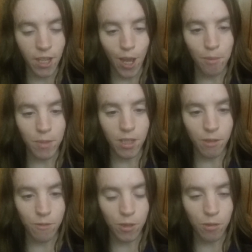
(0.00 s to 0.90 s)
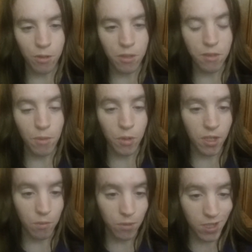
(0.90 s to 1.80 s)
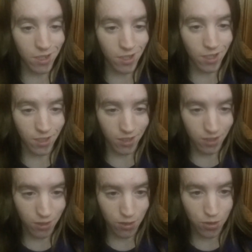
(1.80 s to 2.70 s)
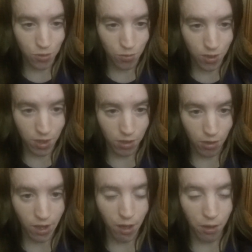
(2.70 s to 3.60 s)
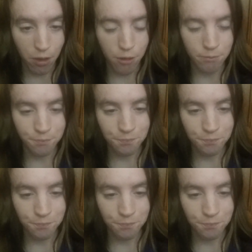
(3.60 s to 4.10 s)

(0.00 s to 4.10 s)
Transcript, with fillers: How many of you are smoking weed and destroying your health?